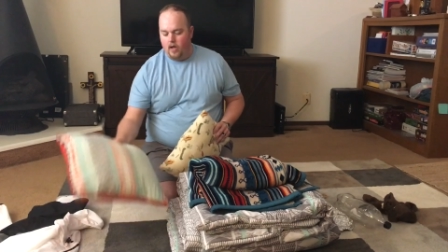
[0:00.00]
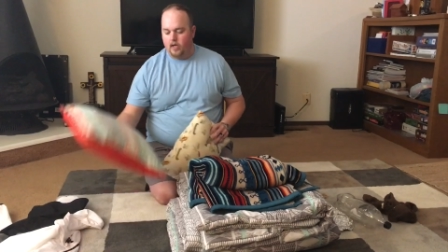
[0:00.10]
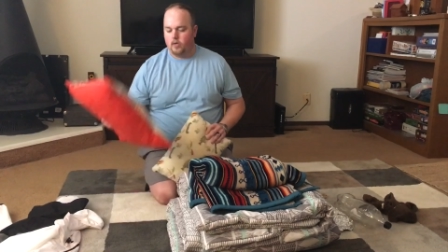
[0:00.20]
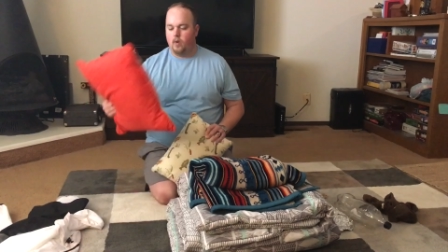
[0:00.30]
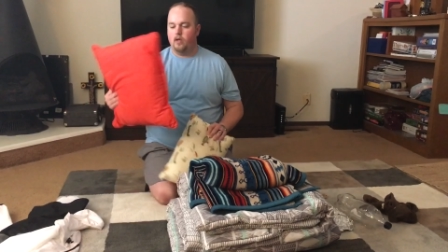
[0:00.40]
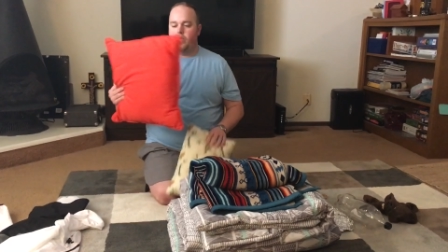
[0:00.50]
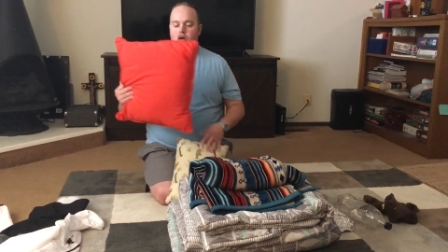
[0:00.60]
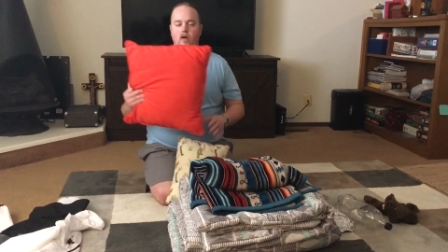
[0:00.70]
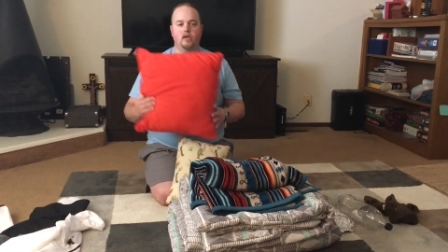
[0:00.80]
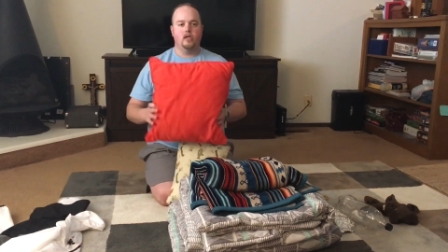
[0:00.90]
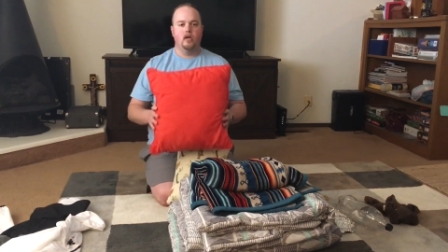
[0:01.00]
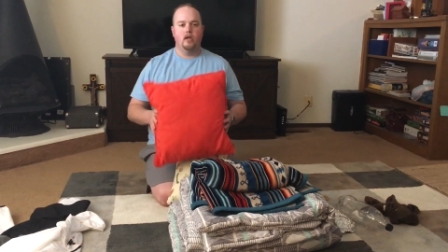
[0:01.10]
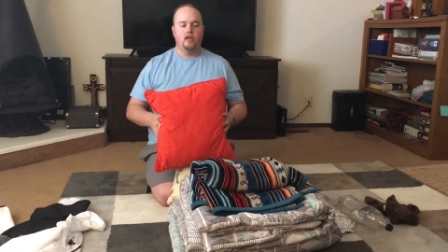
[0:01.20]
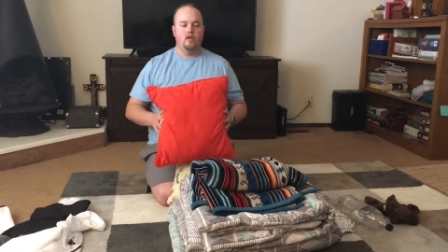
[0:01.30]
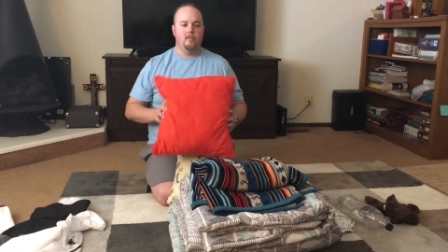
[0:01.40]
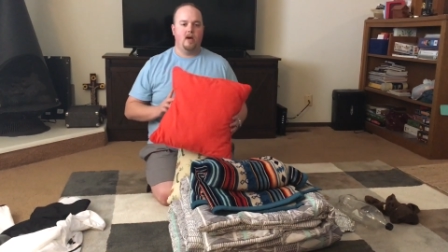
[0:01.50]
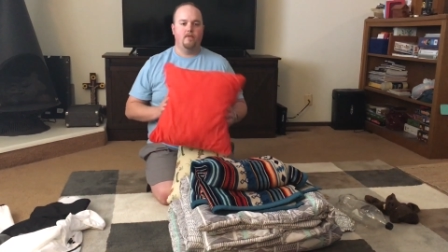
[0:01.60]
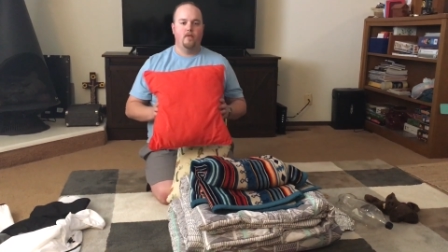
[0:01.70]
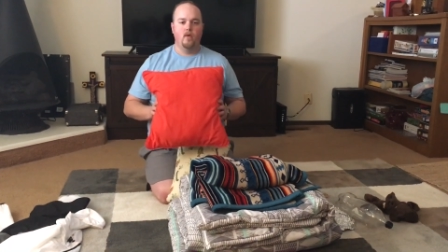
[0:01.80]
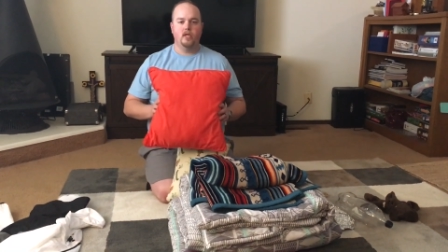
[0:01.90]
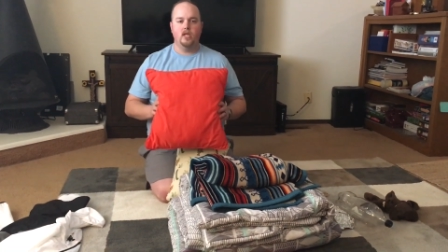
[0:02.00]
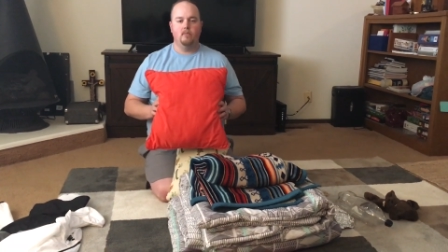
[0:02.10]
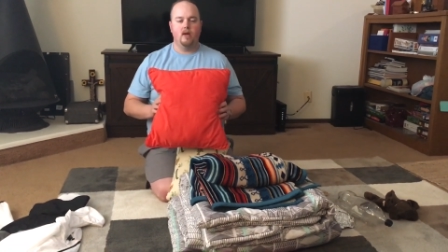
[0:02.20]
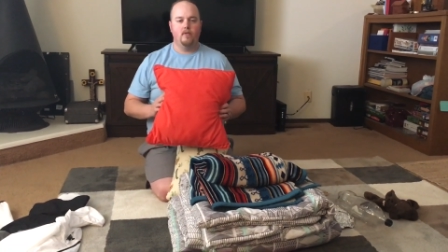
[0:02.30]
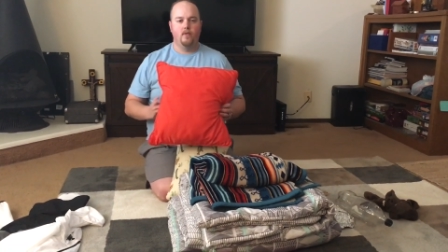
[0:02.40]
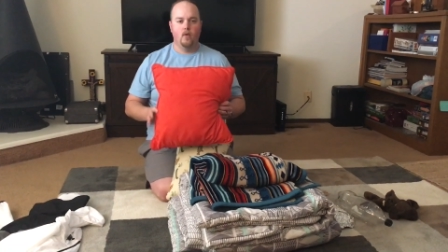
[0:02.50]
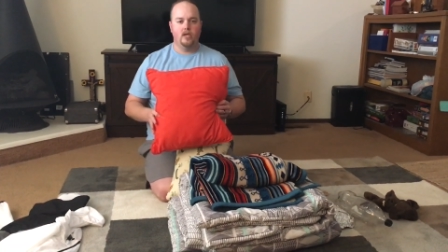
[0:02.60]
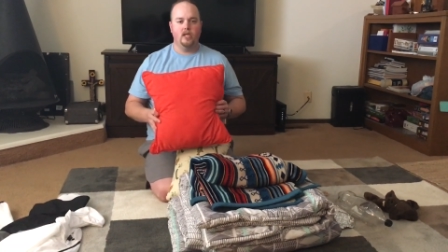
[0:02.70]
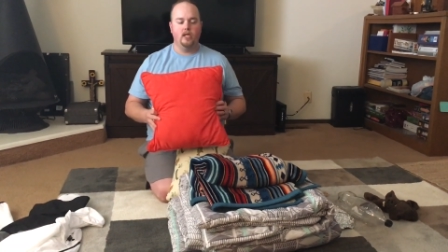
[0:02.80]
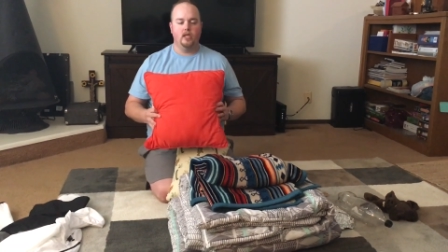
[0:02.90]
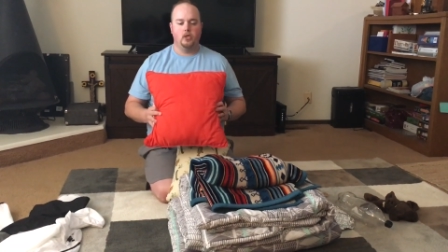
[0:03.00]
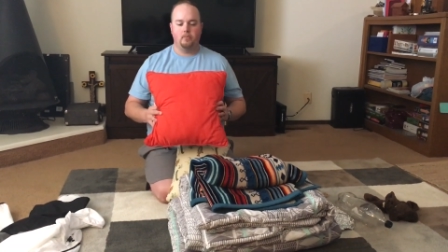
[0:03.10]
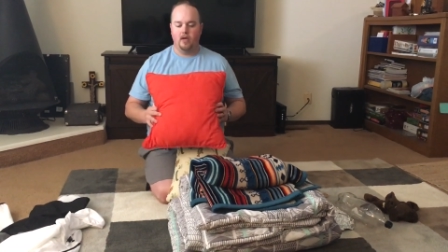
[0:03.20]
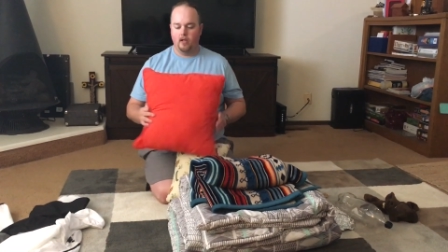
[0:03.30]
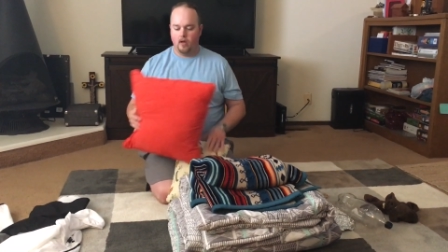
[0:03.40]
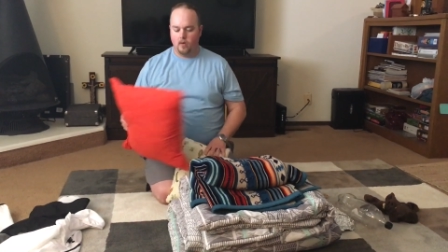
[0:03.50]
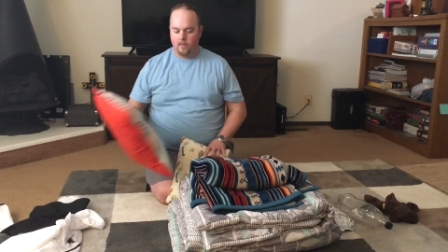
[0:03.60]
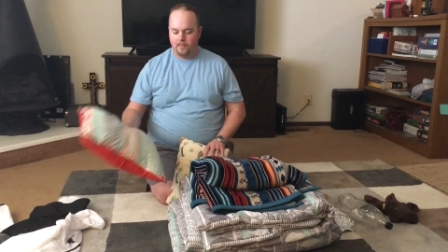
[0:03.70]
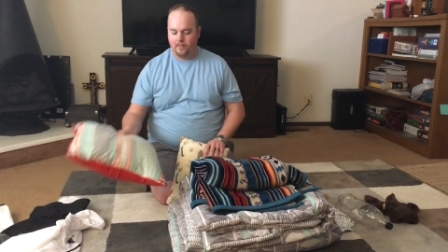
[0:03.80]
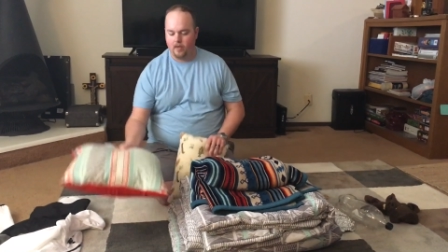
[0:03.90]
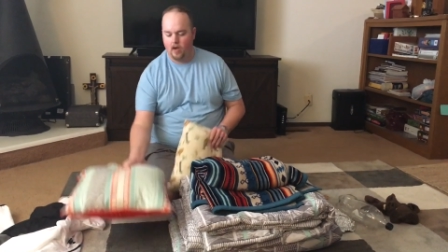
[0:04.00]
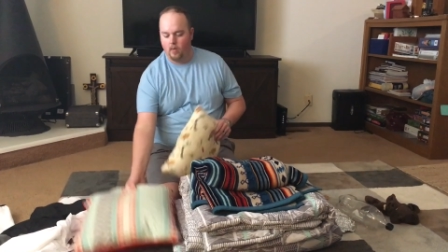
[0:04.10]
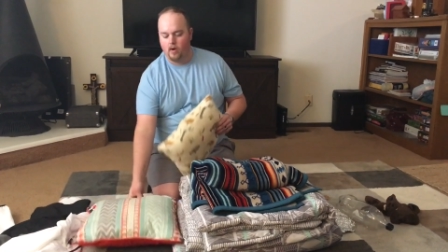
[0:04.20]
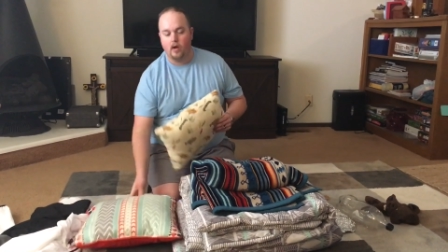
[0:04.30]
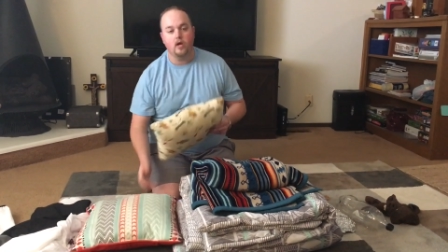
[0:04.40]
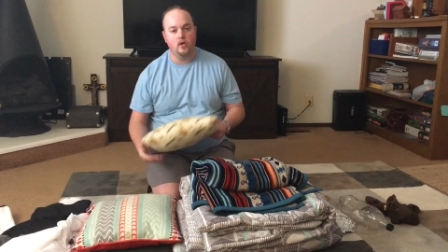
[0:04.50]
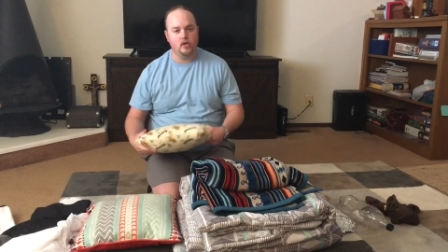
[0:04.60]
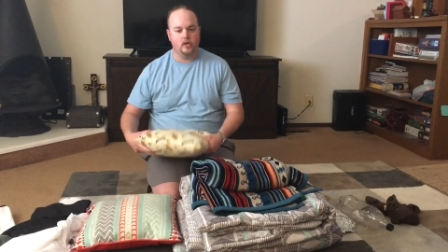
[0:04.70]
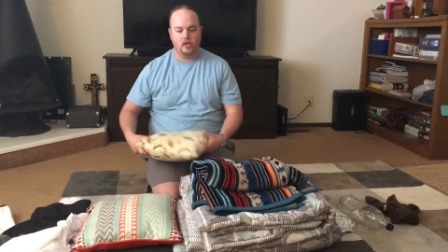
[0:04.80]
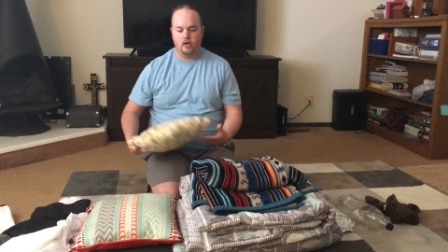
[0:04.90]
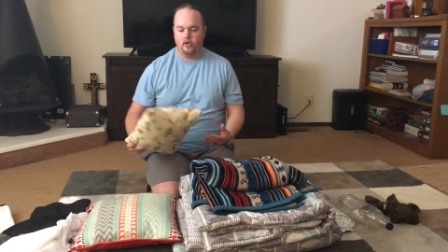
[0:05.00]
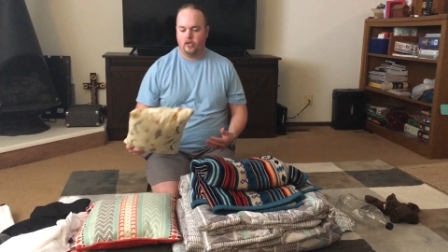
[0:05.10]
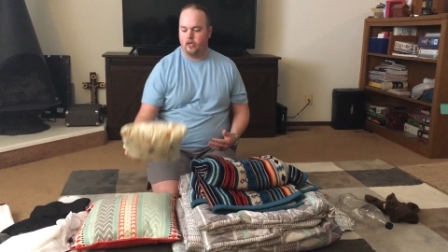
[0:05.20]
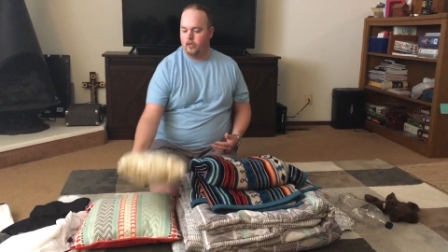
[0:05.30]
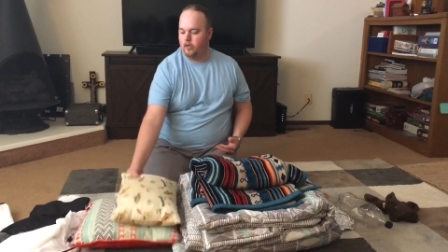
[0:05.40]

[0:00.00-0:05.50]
As well here is another about 14 by 14 inch pillow. Uh, we're gonna use those here in just a little